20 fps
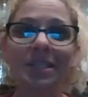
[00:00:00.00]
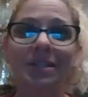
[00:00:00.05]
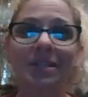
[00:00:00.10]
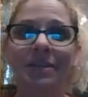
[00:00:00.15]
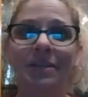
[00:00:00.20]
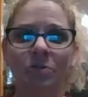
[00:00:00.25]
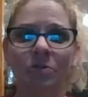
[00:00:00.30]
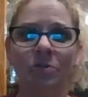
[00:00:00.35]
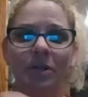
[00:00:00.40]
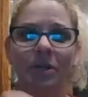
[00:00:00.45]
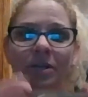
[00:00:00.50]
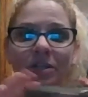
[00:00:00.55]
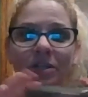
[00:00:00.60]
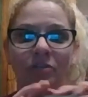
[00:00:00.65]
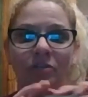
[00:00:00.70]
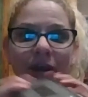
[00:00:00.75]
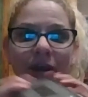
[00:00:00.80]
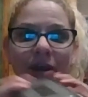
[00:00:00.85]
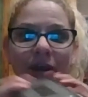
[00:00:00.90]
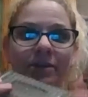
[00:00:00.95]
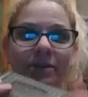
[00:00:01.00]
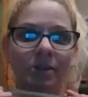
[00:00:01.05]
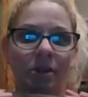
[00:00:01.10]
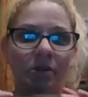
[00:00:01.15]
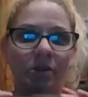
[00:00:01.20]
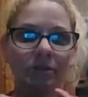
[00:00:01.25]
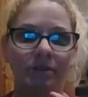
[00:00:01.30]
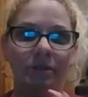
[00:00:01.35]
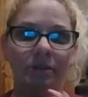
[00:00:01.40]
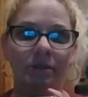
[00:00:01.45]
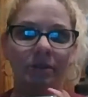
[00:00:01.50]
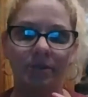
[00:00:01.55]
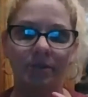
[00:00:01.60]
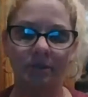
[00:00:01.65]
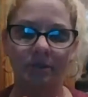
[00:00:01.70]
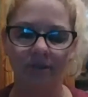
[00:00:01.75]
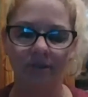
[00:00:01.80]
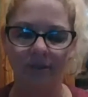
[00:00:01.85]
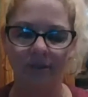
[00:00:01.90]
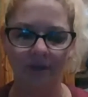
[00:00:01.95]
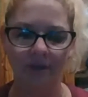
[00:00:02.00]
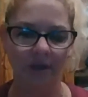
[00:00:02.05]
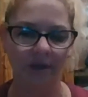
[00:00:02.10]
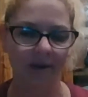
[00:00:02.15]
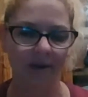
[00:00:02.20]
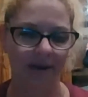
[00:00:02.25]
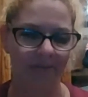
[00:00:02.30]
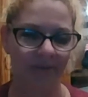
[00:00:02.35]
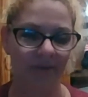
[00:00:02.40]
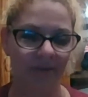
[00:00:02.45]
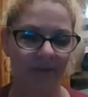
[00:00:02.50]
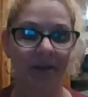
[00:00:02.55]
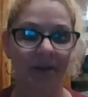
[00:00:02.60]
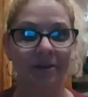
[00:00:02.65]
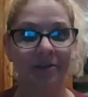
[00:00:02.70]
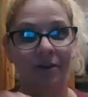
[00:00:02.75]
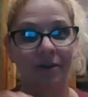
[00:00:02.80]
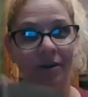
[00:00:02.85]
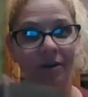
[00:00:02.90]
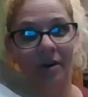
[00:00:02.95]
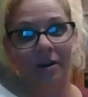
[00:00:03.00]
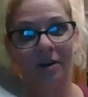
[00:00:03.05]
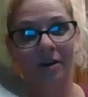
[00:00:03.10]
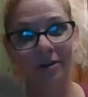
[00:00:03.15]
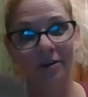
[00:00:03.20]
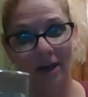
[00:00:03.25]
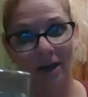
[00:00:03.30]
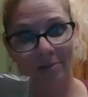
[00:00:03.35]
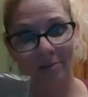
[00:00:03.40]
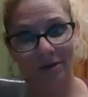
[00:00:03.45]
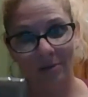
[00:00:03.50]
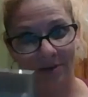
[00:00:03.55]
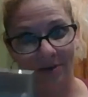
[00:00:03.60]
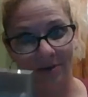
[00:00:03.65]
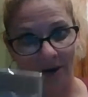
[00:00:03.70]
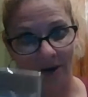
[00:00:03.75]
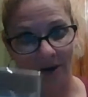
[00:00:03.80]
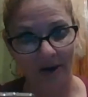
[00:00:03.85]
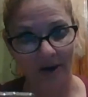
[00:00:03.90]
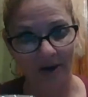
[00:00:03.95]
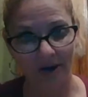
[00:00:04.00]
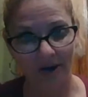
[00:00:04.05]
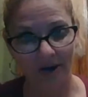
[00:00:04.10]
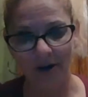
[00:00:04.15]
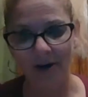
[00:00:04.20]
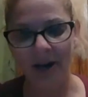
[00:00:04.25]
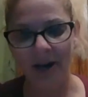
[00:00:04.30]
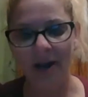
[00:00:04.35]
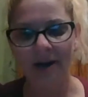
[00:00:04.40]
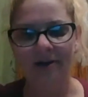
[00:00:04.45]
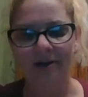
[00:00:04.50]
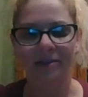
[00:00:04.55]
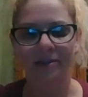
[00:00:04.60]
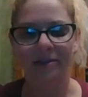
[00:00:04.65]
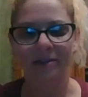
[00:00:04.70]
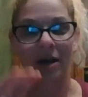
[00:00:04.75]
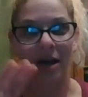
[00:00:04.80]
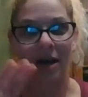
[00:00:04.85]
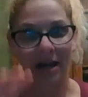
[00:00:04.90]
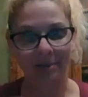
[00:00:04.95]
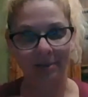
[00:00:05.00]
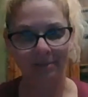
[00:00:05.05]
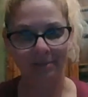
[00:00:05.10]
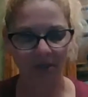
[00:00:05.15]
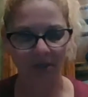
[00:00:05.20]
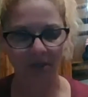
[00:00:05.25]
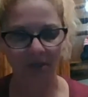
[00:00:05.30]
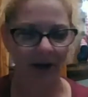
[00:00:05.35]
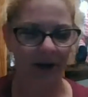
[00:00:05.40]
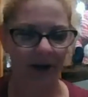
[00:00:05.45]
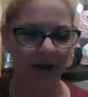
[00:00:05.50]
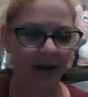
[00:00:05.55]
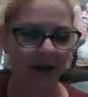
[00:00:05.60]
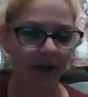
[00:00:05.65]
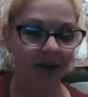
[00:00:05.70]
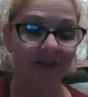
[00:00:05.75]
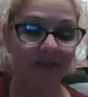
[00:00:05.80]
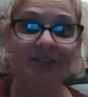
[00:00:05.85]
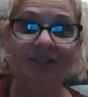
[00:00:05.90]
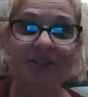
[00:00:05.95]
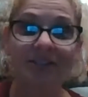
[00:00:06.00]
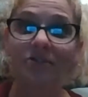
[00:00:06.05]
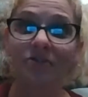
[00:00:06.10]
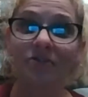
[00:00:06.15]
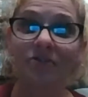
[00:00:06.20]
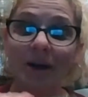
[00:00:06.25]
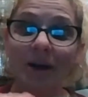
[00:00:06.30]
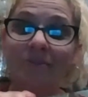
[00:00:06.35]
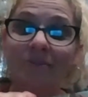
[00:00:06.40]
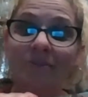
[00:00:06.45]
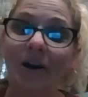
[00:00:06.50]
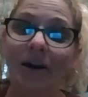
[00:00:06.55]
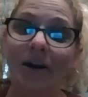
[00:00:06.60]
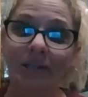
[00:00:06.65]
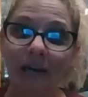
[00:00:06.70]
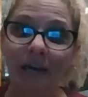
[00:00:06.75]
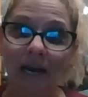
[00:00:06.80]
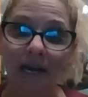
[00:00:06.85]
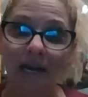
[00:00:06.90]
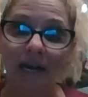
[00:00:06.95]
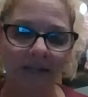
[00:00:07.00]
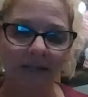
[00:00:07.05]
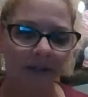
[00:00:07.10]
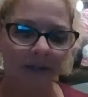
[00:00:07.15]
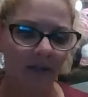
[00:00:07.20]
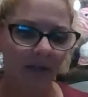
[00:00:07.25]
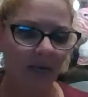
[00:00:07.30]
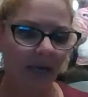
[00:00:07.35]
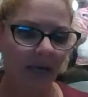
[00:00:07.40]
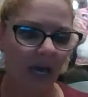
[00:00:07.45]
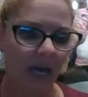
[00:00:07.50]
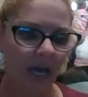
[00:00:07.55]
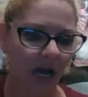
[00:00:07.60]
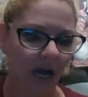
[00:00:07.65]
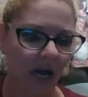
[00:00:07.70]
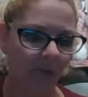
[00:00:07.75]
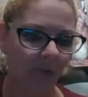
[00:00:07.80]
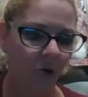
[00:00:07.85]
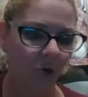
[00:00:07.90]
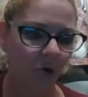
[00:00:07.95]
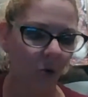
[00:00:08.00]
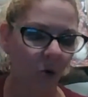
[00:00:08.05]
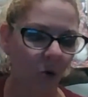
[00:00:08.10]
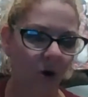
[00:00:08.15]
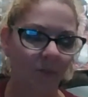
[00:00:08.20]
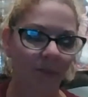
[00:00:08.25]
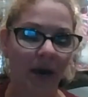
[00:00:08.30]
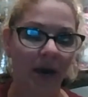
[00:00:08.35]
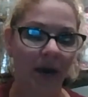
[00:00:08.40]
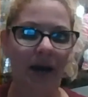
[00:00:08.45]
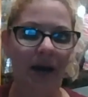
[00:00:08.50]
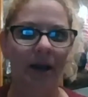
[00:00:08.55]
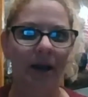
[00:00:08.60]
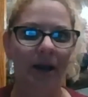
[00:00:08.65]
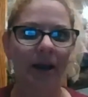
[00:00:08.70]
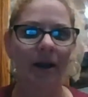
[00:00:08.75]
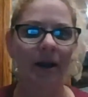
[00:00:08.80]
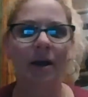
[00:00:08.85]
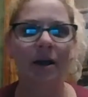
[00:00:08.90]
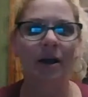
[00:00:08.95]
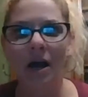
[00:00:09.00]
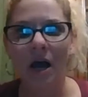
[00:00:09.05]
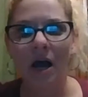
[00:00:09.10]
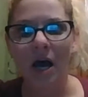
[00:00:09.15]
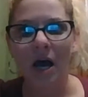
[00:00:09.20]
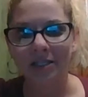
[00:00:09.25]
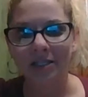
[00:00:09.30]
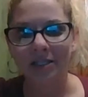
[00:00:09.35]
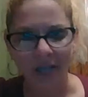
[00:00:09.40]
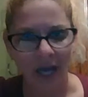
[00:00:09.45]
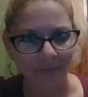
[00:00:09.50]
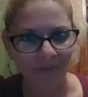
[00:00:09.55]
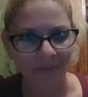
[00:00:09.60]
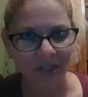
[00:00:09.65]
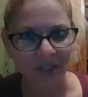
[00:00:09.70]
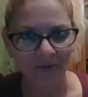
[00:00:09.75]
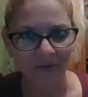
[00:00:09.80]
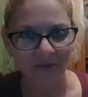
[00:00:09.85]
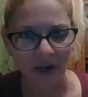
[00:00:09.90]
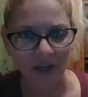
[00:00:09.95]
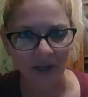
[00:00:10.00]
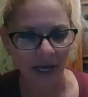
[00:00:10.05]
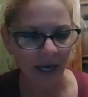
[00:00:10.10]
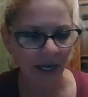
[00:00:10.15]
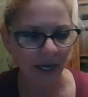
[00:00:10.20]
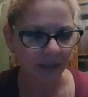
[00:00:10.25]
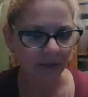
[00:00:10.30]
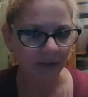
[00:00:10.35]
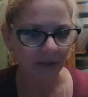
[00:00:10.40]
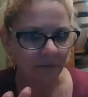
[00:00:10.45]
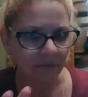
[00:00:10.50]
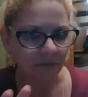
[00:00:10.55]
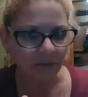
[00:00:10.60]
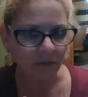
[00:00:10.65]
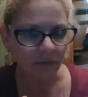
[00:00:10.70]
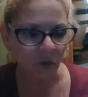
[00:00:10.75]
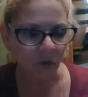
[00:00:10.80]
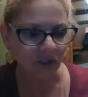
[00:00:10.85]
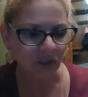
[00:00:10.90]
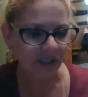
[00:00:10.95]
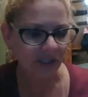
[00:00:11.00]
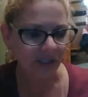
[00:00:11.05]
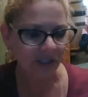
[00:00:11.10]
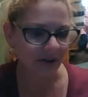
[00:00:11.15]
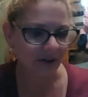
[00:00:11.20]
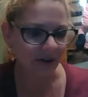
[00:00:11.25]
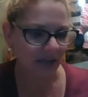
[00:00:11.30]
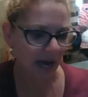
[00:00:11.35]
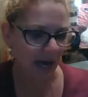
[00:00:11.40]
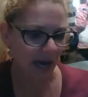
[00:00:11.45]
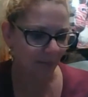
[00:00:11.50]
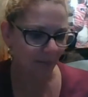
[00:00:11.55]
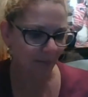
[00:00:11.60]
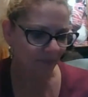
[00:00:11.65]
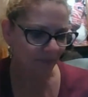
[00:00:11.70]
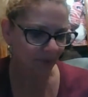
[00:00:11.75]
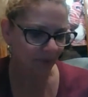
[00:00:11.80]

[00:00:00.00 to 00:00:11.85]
This one is for my consultants. All right. There are a lot of people that aren't in here yet, so I am sorry. This is for my frontline um, or my adopted frontline. We'll just leave it at that.